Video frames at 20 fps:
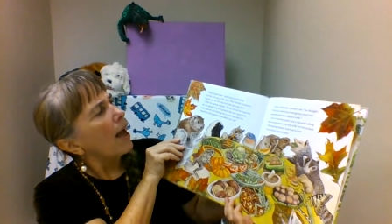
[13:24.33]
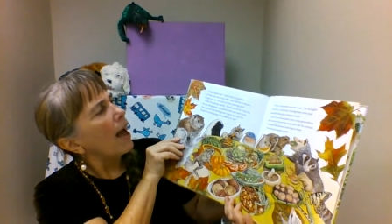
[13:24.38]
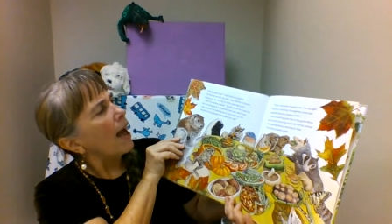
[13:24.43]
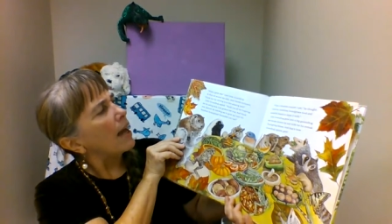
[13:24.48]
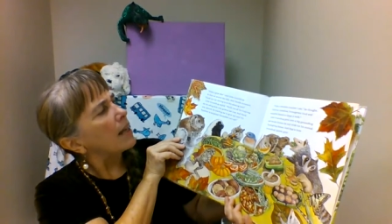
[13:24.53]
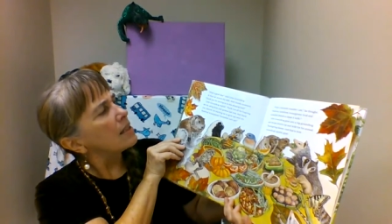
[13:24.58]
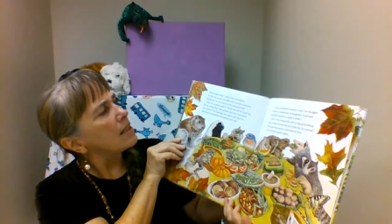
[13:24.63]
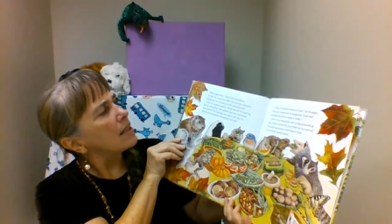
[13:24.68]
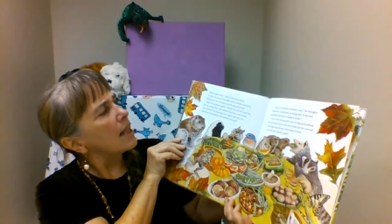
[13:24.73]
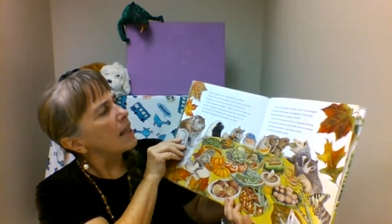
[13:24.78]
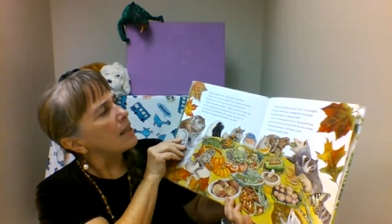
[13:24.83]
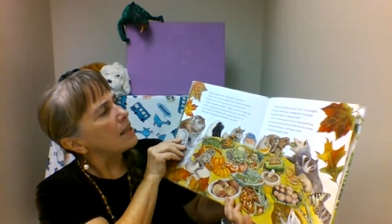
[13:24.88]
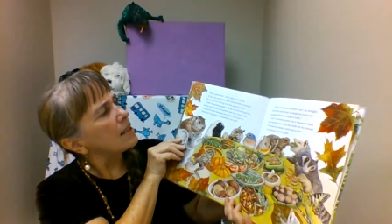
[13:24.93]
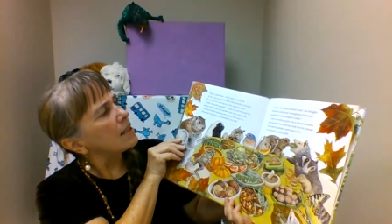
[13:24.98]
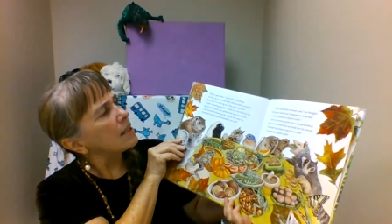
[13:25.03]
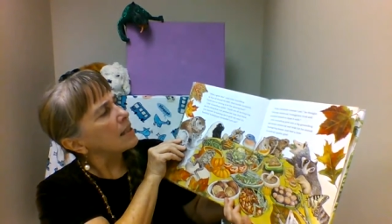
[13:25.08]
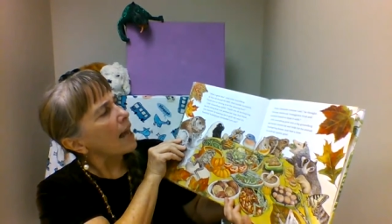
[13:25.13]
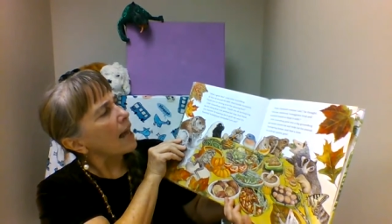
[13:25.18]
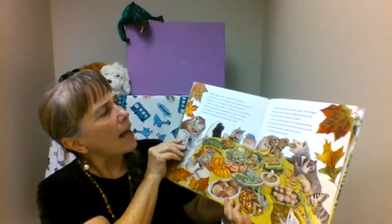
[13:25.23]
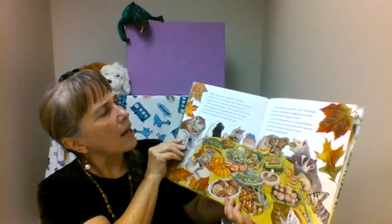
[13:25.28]
As they
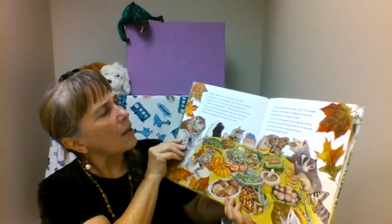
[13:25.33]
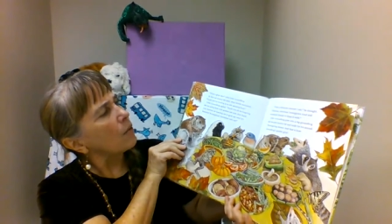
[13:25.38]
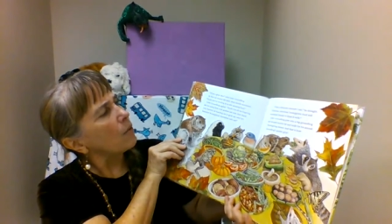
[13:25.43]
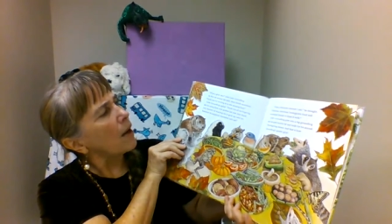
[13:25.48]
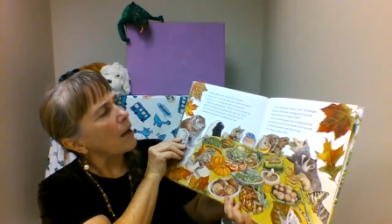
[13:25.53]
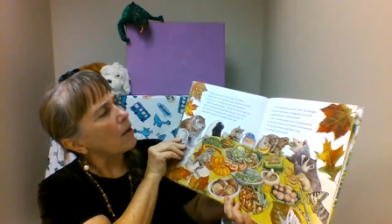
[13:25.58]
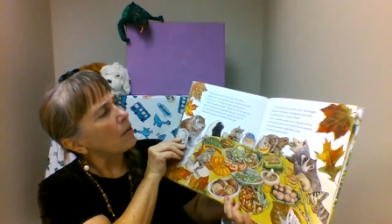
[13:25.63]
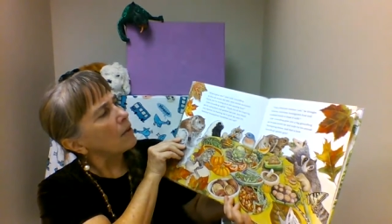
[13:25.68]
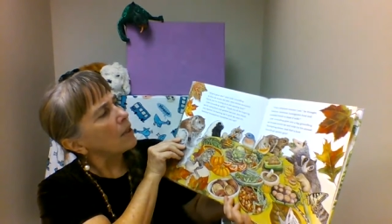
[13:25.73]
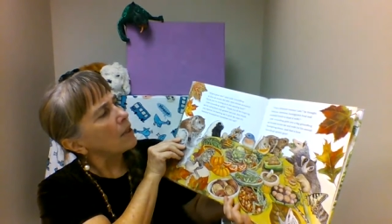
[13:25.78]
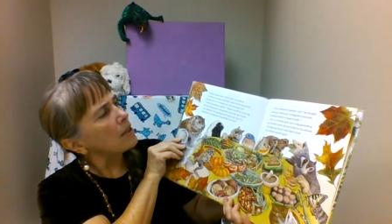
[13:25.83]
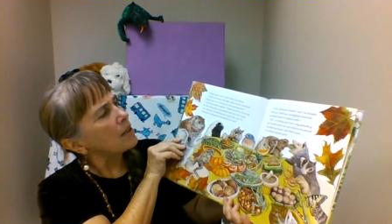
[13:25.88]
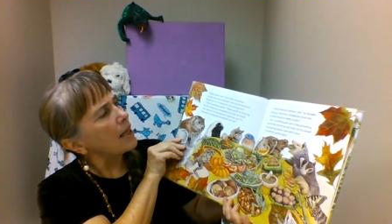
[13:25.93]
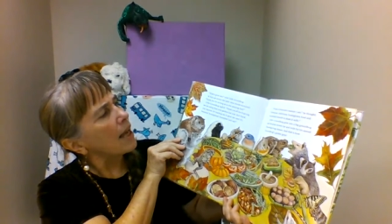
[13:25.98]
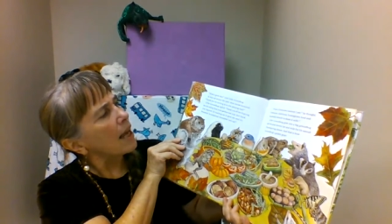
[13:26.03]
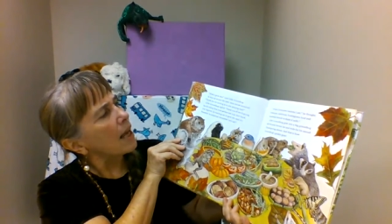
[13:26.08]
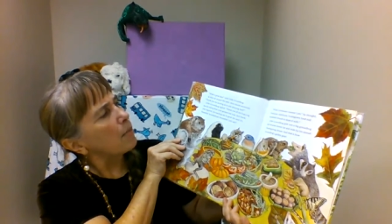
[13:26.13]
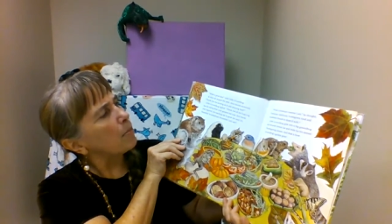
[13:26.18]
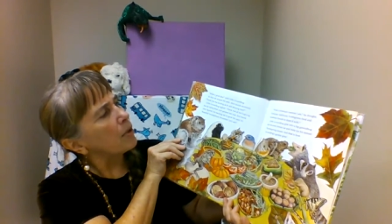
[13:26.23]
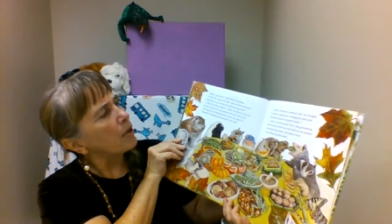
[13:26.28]
sat around the
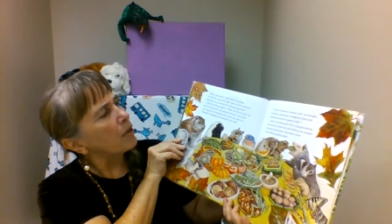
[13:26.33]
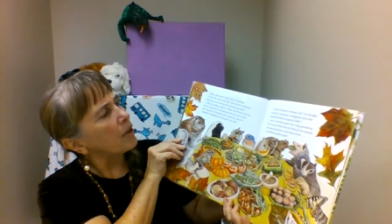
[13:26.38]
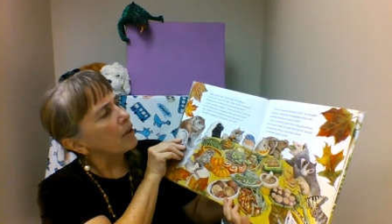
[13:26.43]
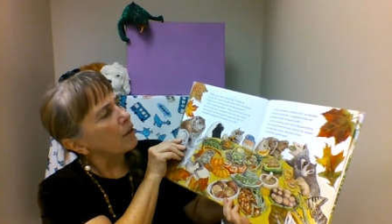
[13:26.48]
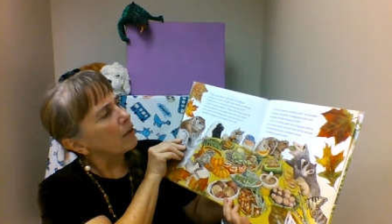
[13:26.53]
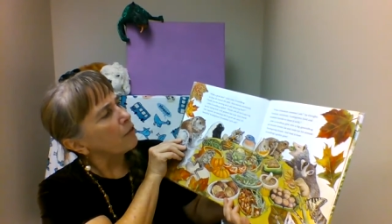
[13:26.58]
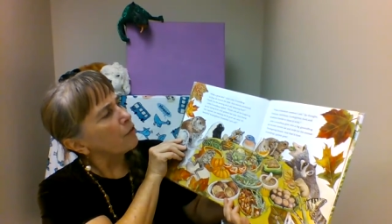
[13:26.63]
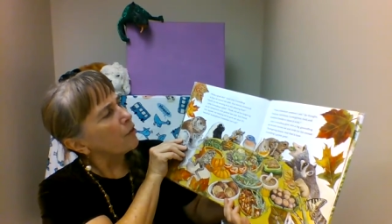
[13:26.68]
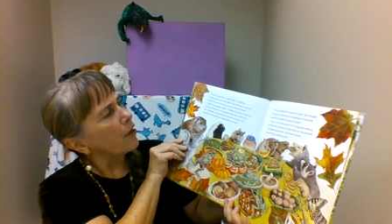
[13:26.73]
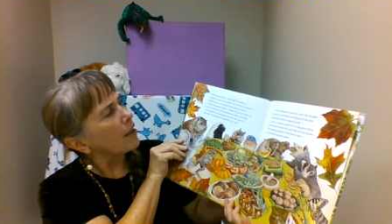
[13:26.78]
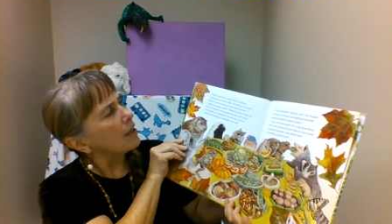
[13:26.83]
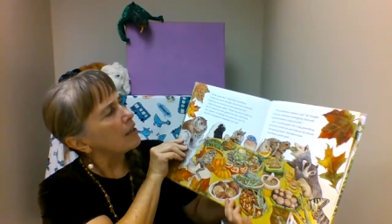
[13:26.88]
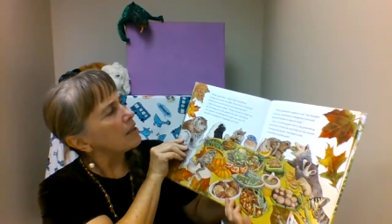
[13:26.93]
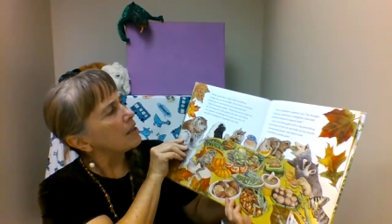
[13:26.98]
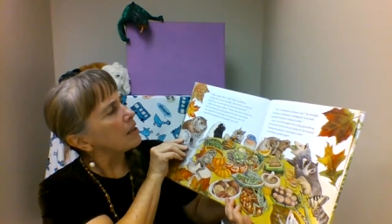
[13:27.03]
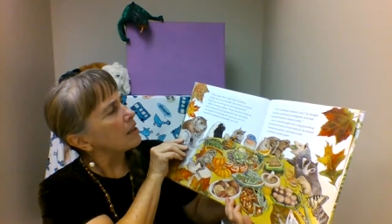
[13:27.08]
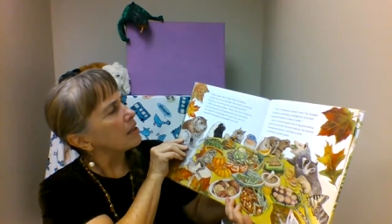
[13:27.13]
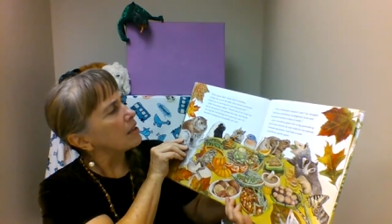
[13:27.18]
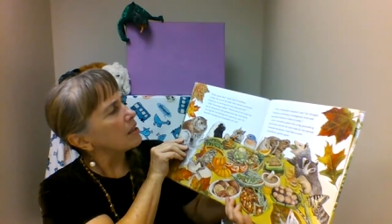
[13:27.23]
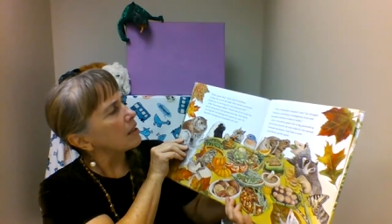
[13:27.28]
table, their
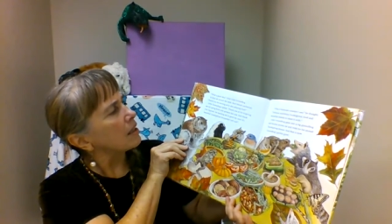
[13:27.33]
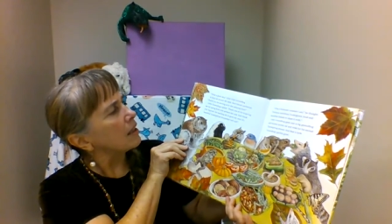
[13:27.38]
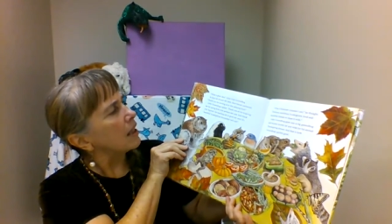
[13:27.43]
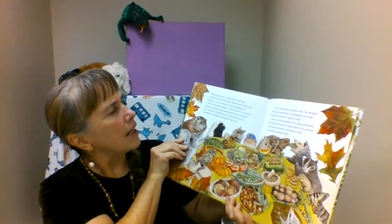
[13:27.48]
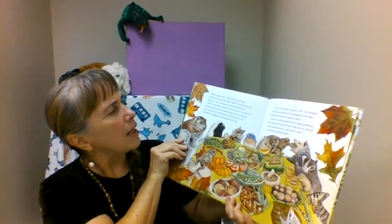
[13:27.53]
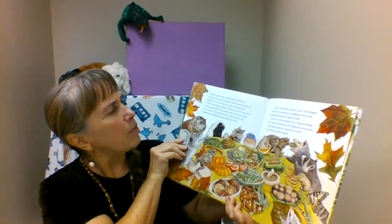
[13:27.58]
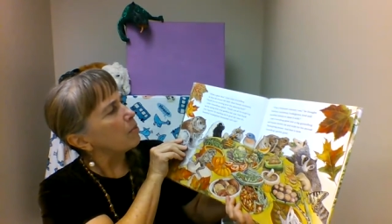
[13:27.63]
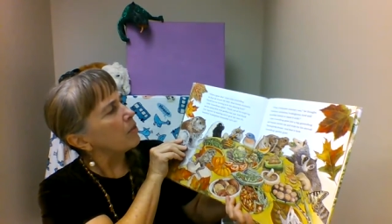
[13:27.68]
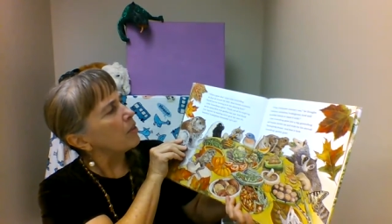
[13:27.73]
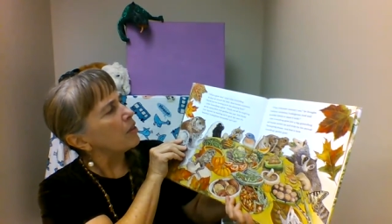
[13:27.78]
friends exclaimed,